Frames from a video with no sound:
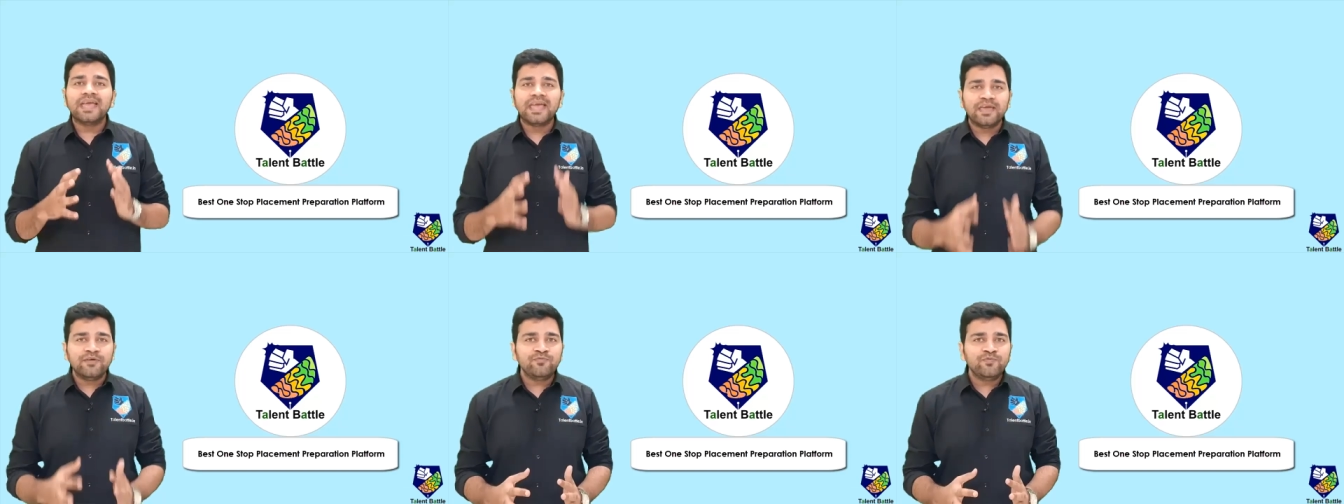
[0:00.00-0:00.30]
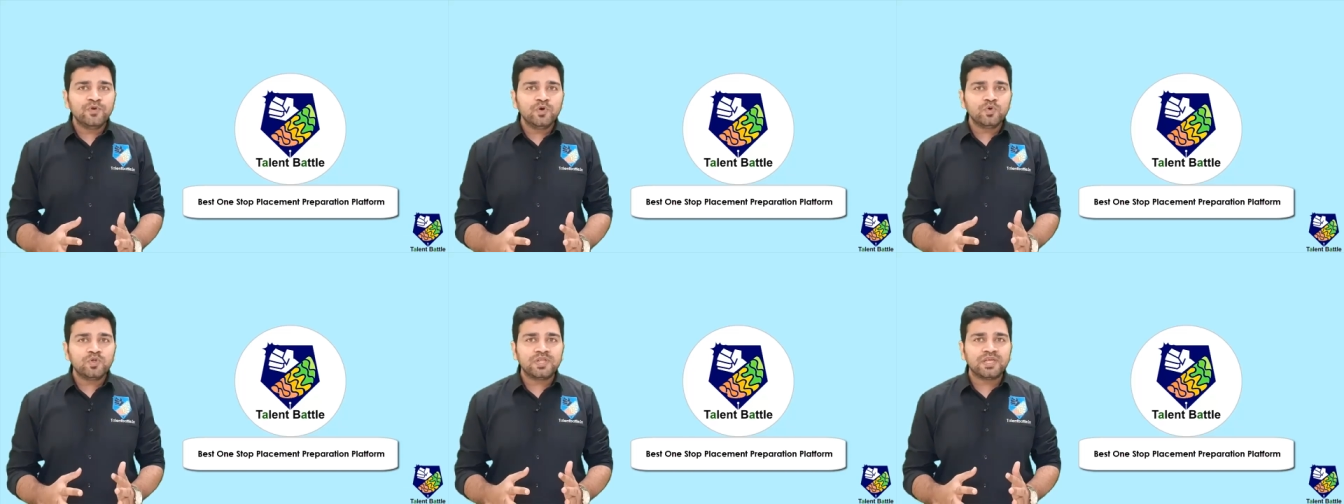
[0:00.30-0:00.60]

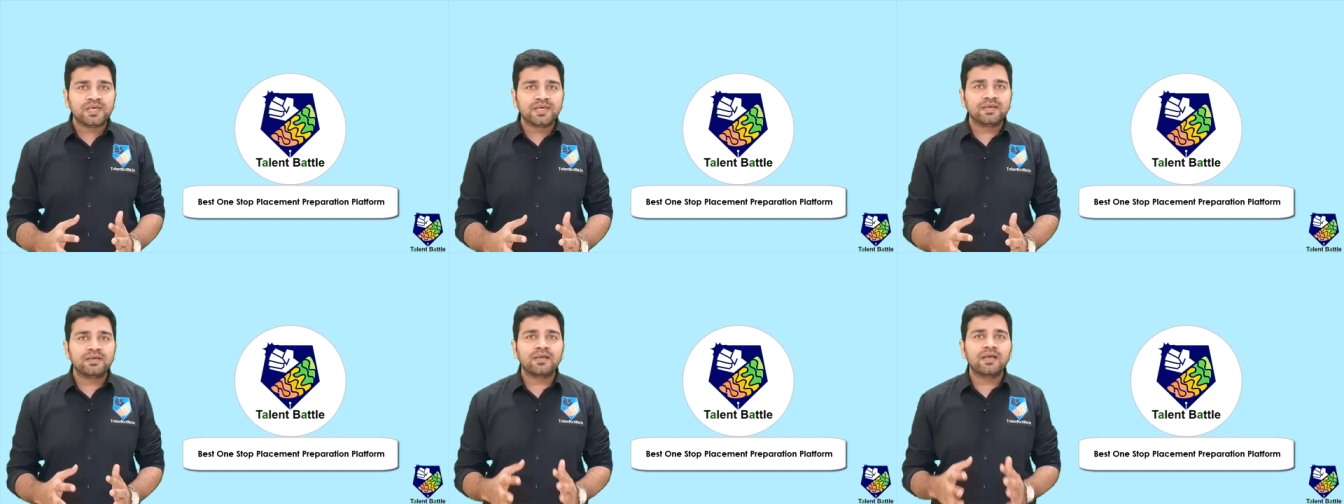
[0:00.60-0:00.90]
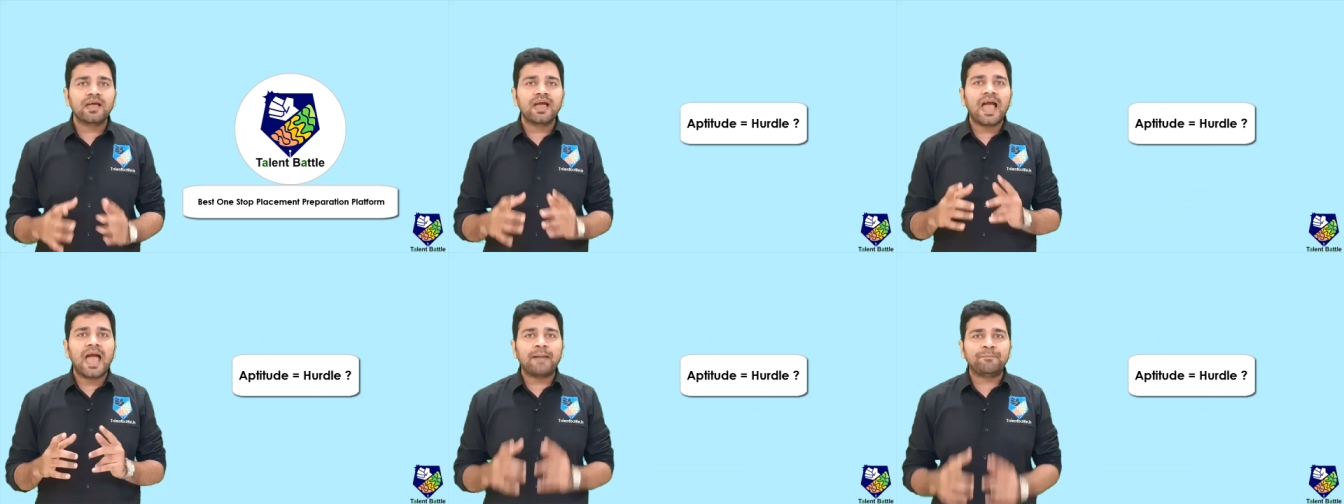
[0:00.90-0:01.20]
If you
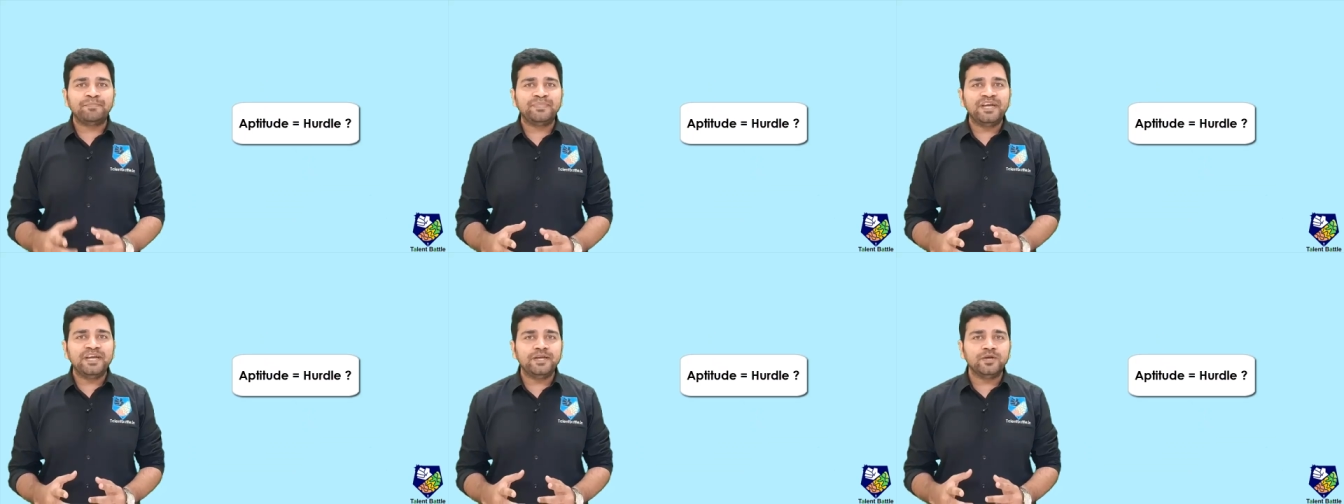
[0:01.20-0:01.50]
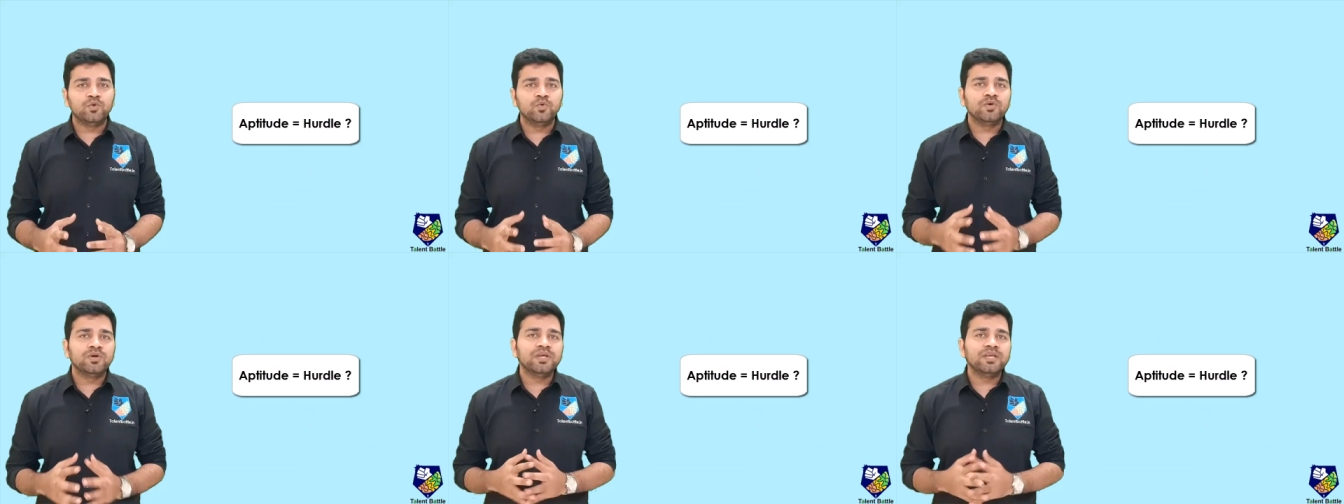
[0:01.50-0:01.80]
think
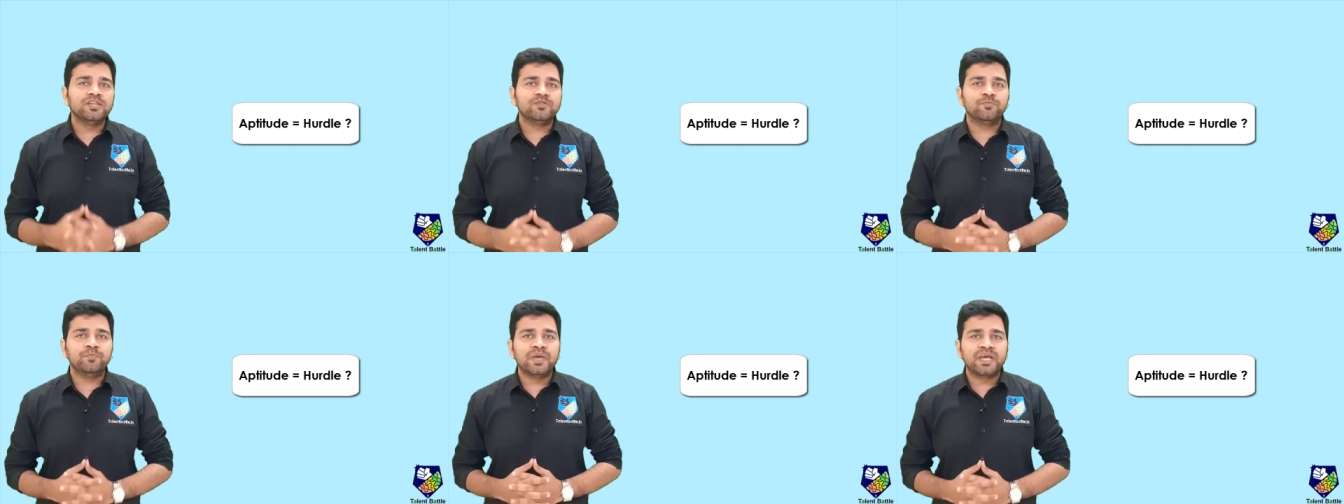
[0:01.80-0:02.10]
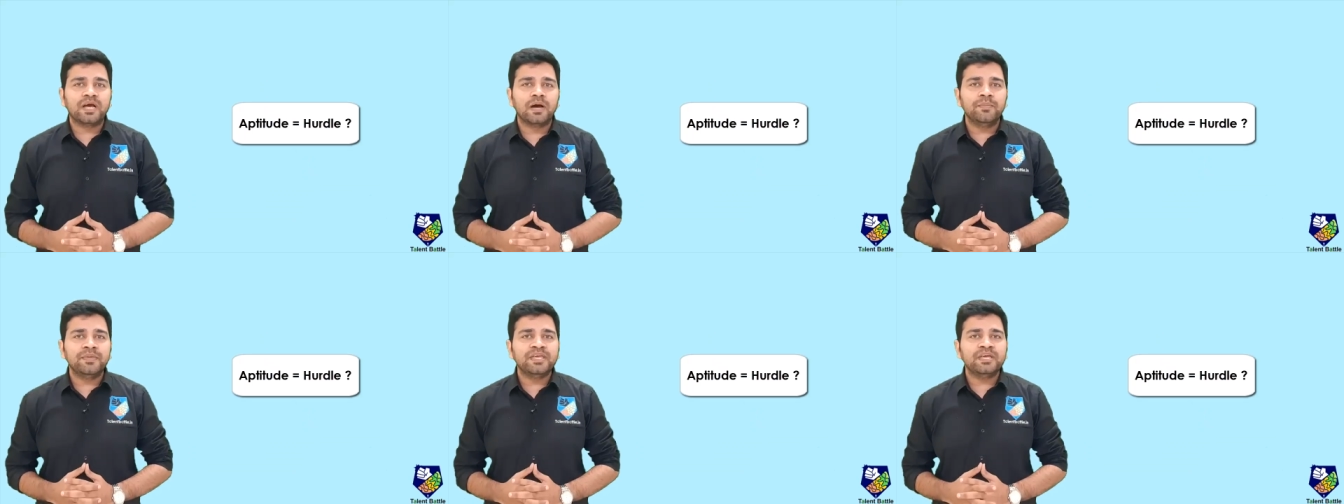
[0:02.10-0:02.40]
aptitude is
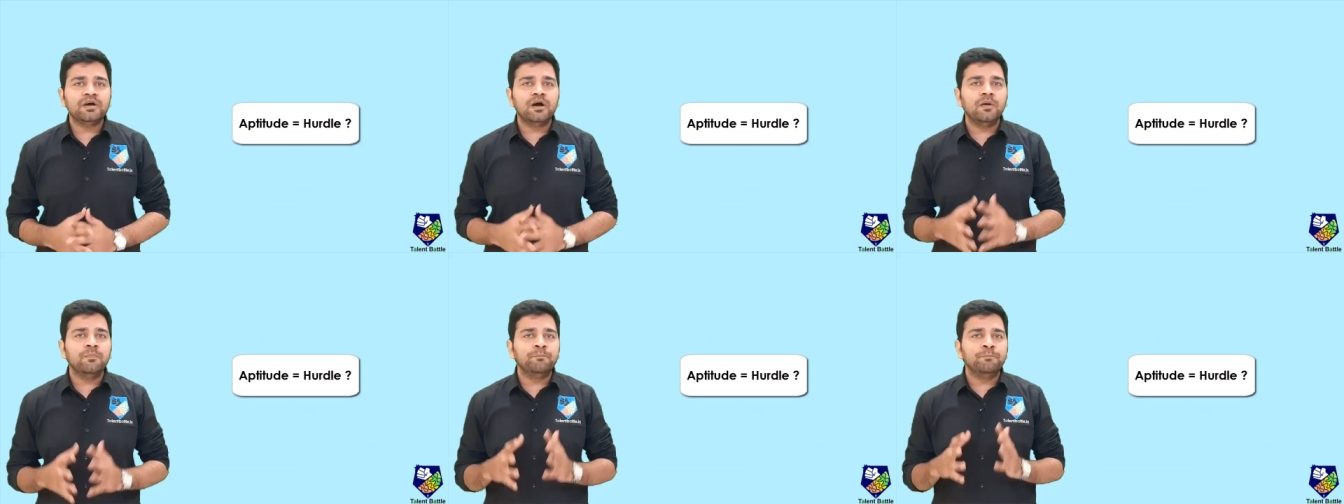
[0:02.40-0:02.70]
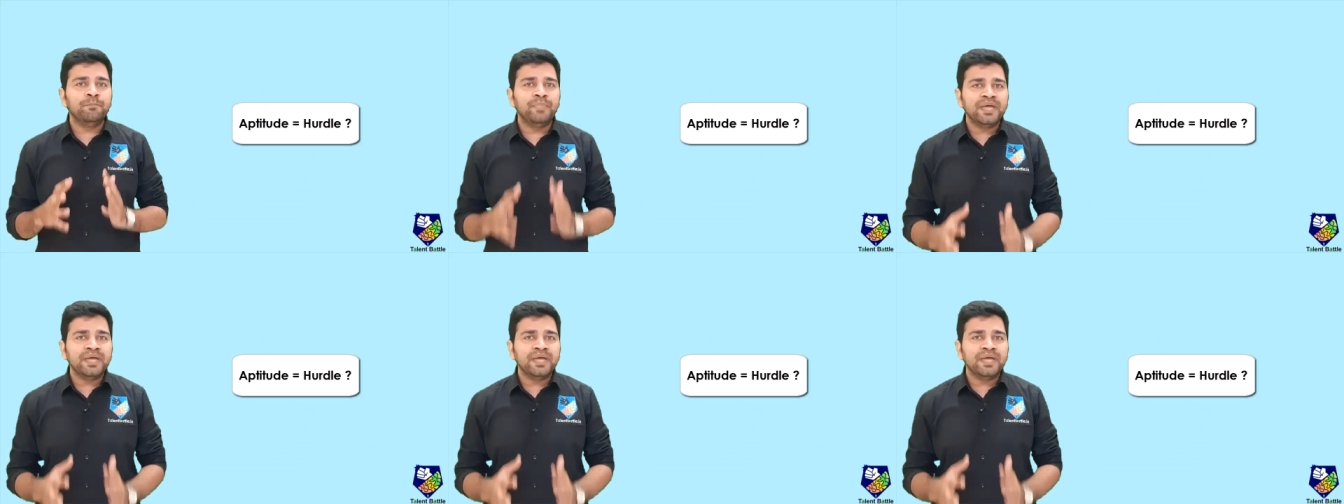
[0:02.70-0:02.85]
becoming a